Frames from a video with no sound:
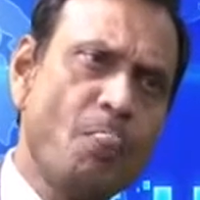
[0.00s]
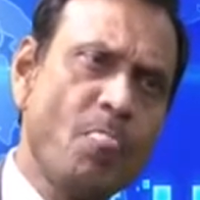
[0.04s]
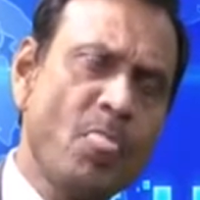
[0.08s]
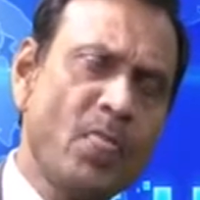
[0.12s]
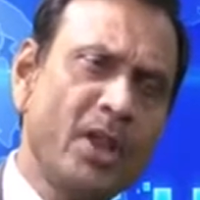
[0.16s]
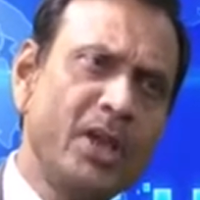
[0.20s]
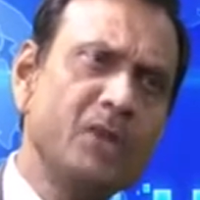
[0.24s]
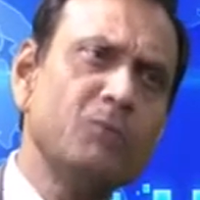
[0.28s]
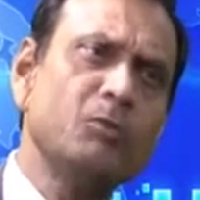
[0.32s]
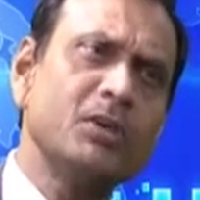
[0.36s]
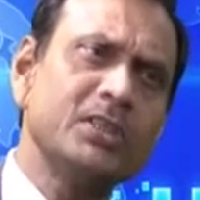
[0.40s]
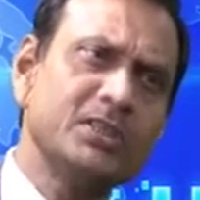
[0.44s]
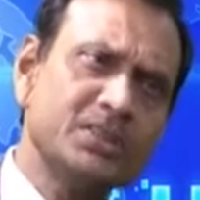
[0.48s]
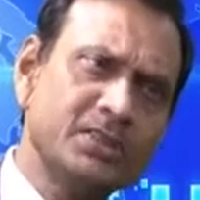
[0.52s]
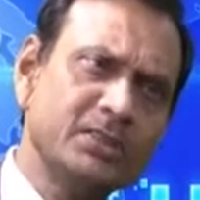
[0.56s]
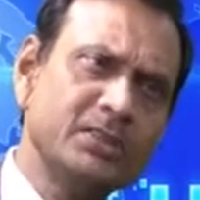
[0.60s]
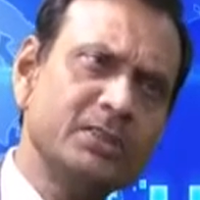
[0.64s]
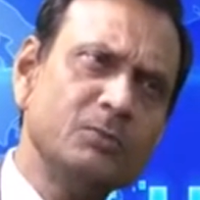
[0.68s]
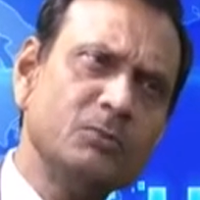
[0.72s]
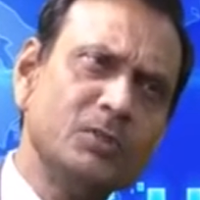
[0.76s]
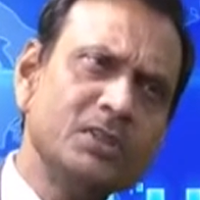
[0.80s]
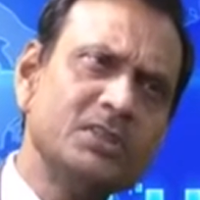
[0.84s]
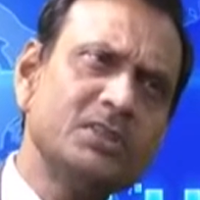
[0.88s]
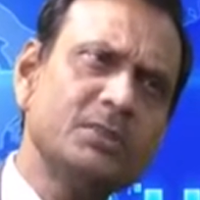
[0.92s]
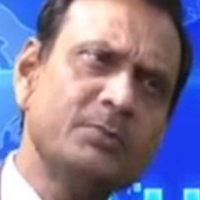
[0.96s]
it was
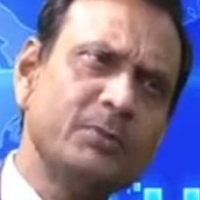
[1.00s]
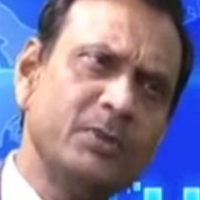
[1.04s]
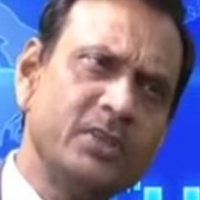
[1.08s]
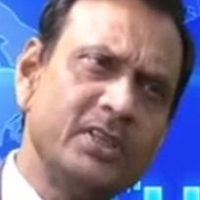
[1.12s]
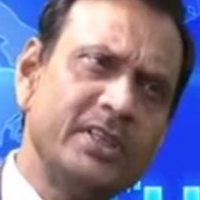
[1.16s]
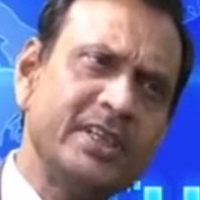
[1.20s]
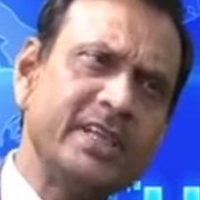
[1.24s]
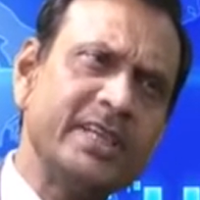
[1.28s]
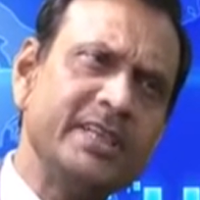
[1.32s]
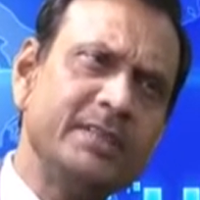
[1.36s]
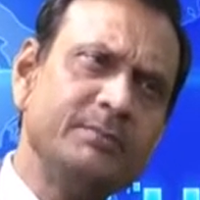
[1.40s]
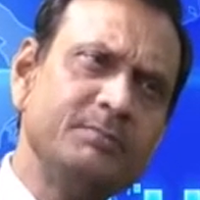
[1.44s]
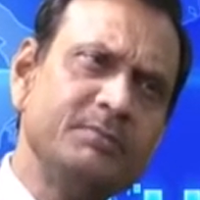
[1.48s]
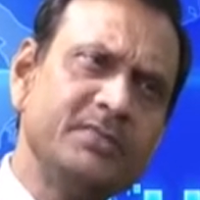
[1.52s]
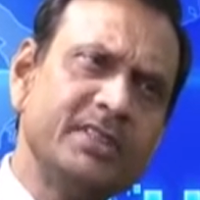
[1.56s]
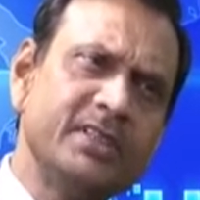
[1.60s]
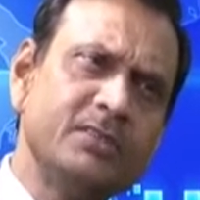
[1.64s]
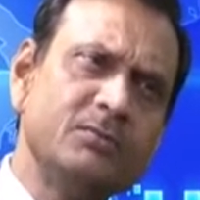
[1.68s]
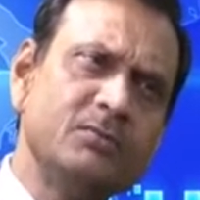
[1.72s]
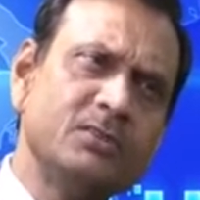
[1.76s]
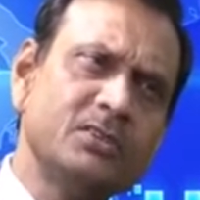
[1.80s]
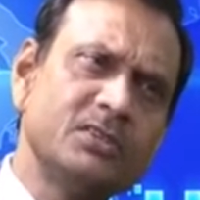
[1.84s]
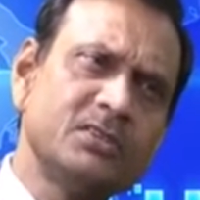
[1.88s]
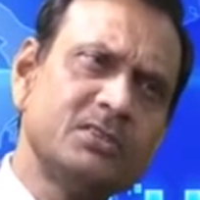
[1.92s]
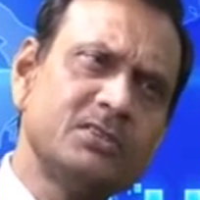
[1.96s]
once upon a time there
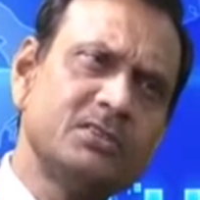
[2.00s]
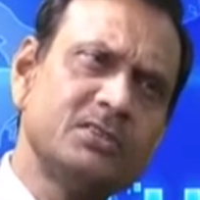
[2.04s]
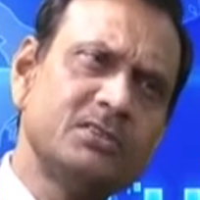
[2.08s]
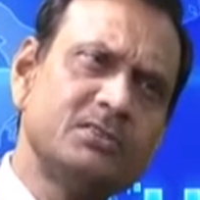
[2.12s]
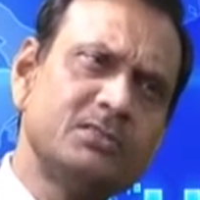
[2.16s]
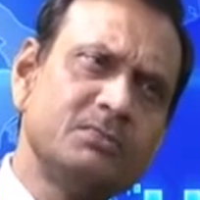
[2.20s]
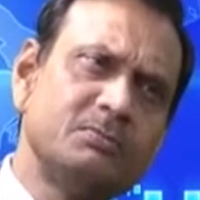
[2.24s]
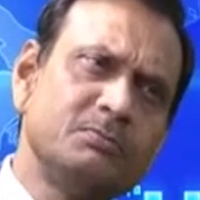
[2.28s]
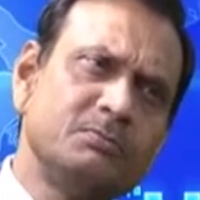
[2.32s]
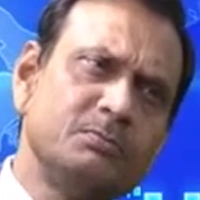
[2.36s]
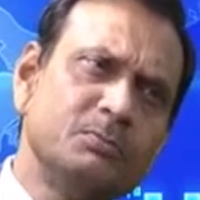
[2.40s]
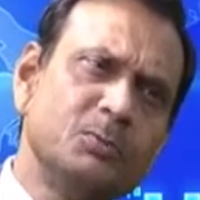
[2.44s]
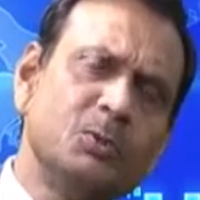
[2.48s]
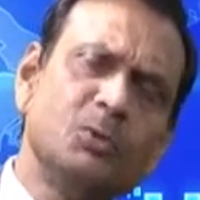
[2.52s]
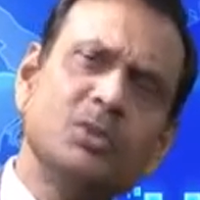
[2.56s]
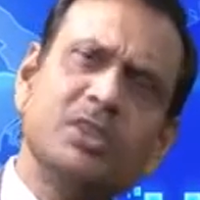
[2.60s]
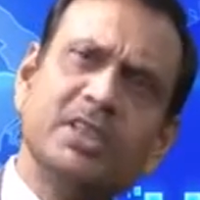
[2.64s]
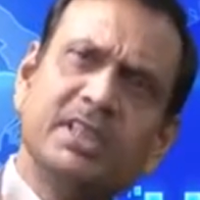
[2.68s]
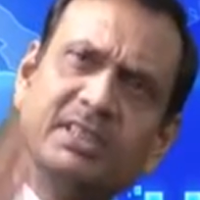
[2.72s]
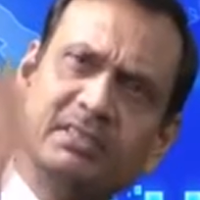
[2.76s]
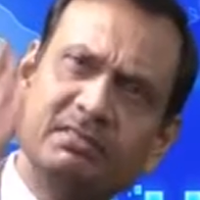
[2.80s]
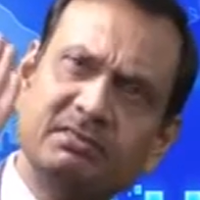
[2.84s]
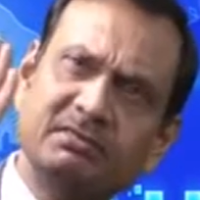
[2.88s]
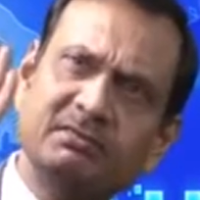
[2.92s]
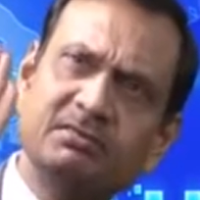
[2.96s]
was more
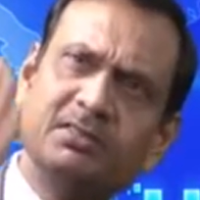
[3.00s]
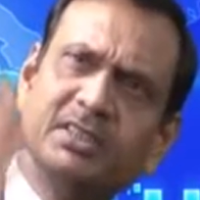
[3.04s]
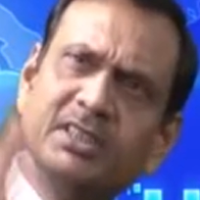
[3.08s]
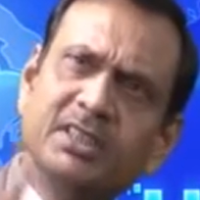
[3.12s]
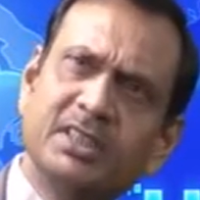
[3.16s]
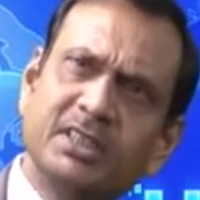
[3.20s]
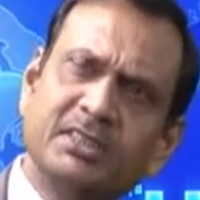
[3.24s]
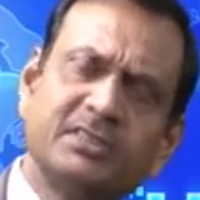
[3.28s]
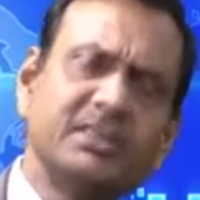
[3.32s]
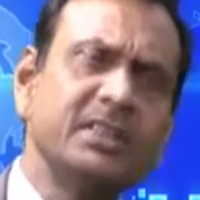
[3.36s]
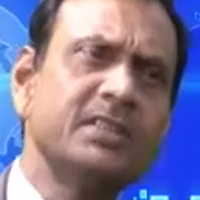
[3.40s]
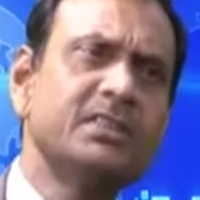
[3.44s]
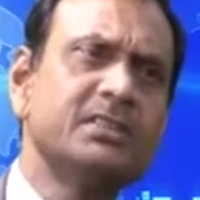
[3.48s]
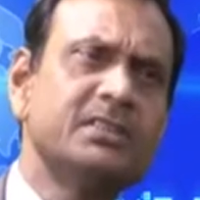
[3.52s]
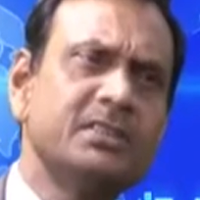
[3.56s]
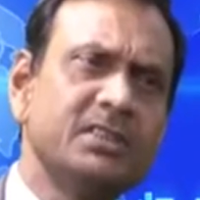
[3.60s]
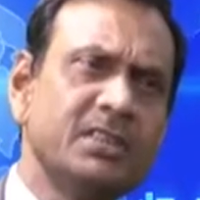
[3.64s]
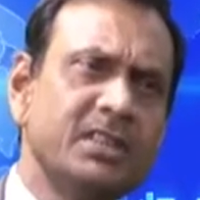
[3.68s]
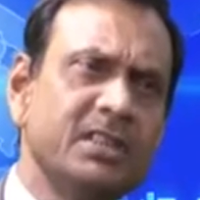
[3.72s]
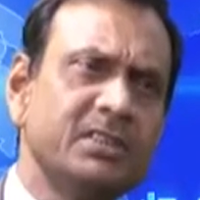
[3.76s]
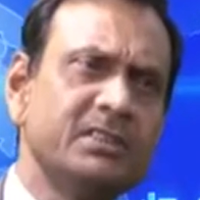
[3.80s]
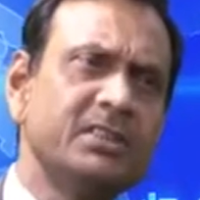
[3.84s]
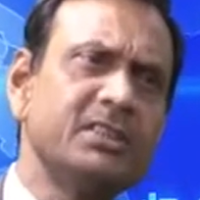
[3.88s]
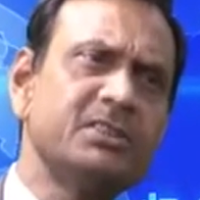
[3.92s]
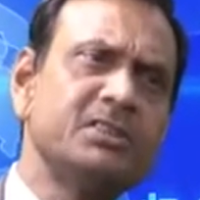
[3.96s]
than
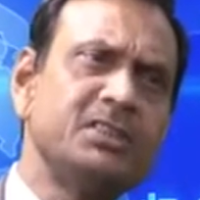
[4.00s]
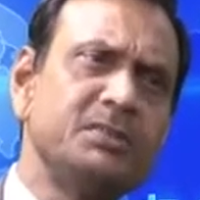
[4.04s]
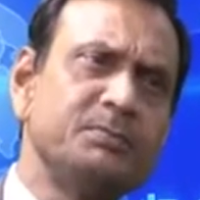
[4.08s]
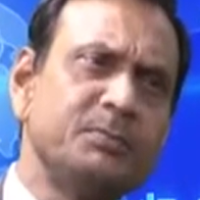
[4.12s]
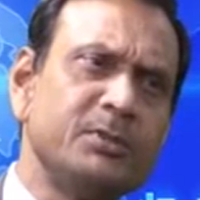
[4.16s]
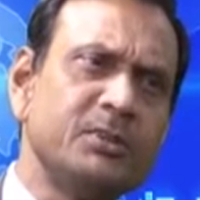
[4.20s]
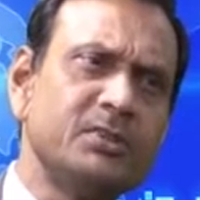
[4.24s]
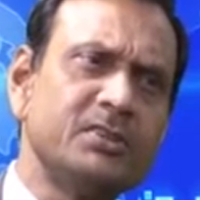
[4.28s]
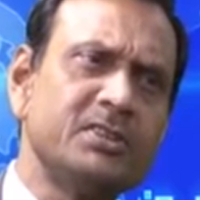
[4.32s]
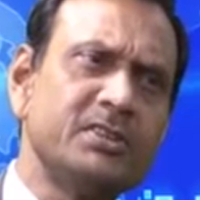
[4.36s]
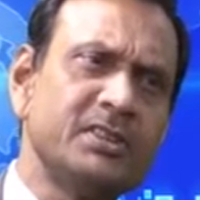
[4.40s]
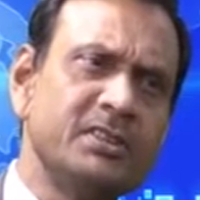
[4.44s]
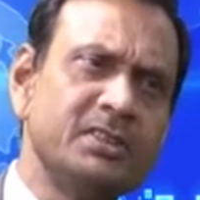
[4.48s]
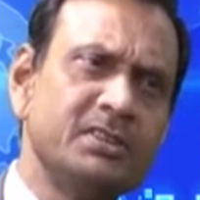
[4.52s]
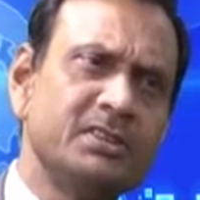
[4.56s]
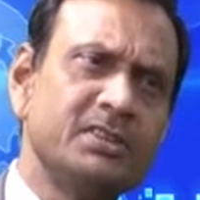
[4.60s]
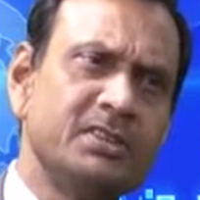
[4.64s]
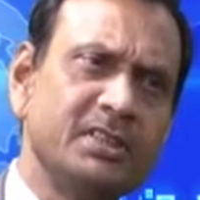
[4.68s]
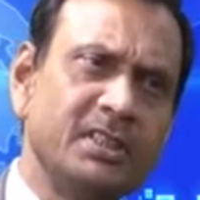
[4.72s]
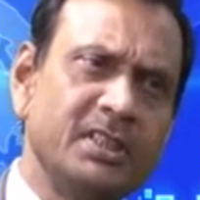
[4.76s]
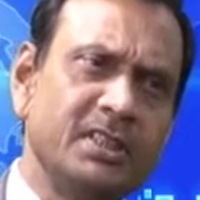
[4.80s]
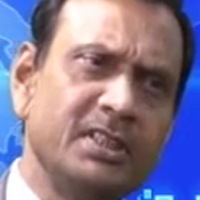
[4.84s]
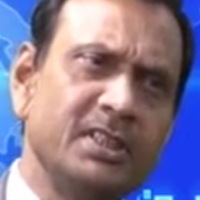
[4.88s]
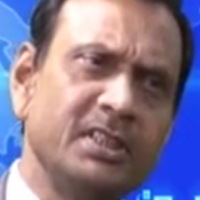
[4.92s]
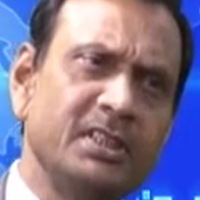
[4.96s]
60%
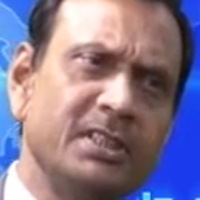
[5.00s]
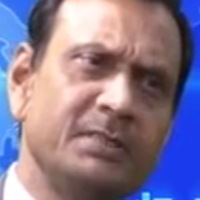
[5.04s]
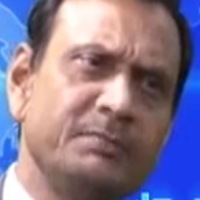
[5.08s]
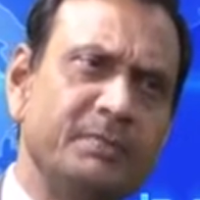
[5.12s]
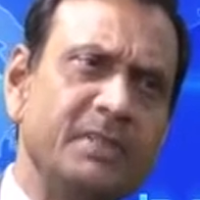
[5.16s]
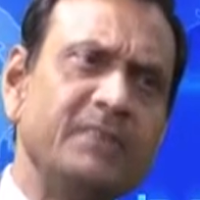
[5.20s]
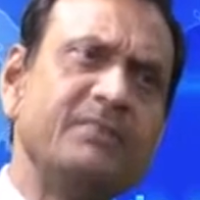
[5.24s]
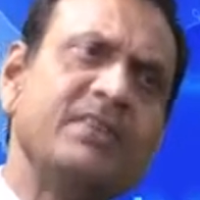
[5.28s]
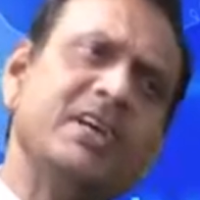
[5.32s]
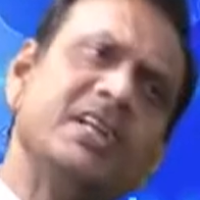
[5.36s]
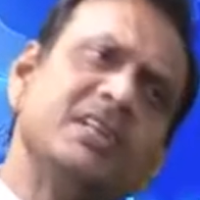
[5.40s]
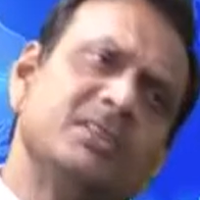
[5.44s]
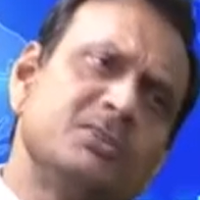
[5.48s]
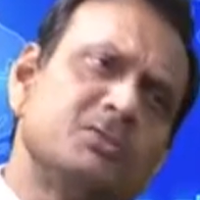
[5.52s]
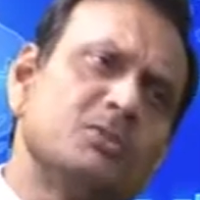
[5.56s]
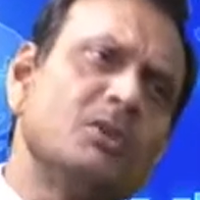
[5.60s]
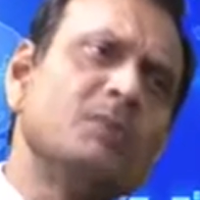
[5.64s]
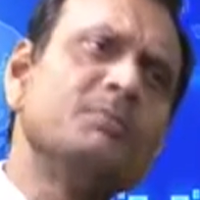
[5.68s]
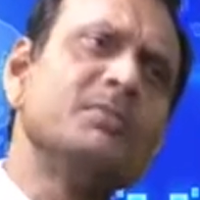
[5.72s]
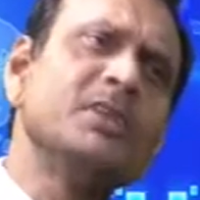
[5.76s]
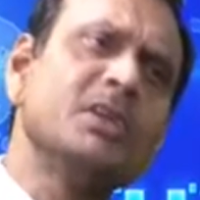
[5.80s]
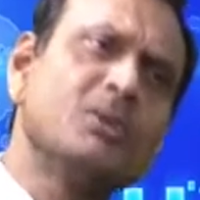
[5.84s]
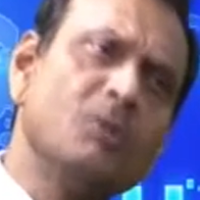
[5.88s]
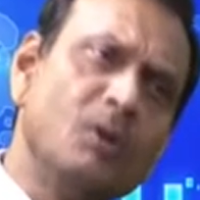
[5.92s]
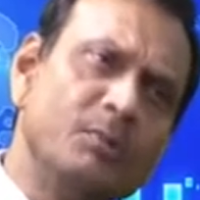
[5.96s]
prevalence
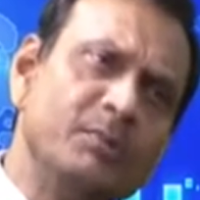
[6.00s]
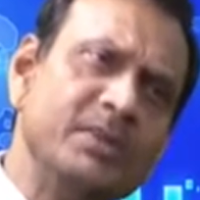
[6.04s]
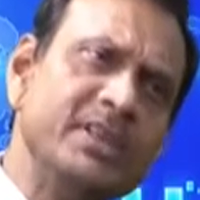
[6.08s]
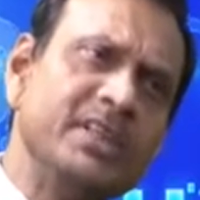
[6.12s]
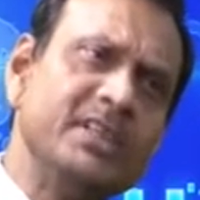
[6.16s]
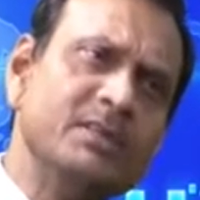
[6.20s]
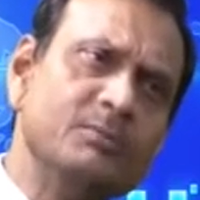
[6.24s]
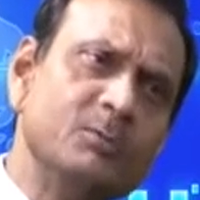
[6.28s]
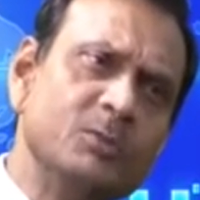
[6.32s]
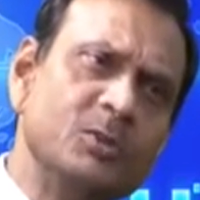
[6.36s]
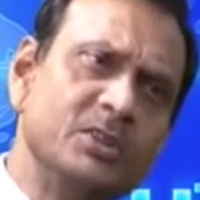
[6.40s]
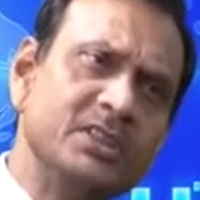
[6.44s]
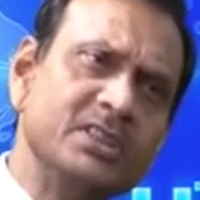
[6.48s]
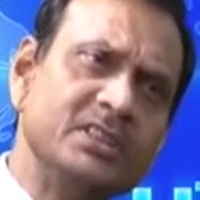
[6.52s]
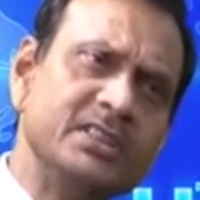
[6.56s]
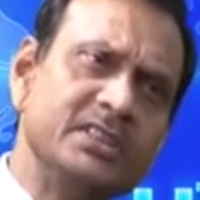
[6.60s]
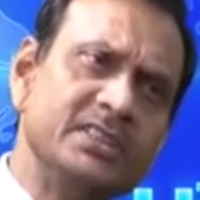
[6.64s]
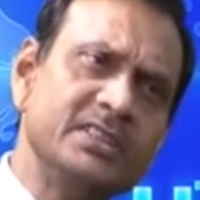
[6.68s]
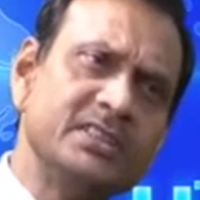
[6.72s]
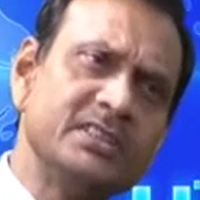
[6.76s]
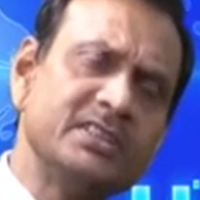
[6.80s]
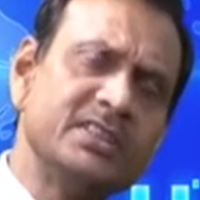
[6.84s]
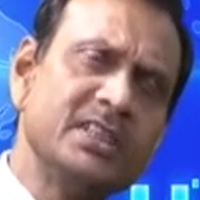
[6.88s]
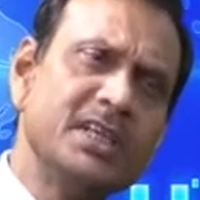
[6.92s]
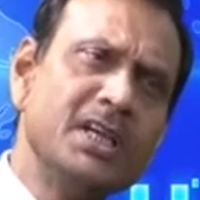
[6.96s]
of the communicable
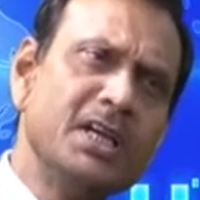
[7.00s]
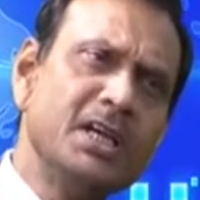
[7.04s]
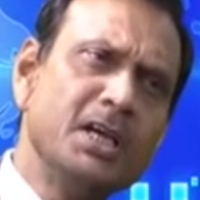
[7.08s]
disease.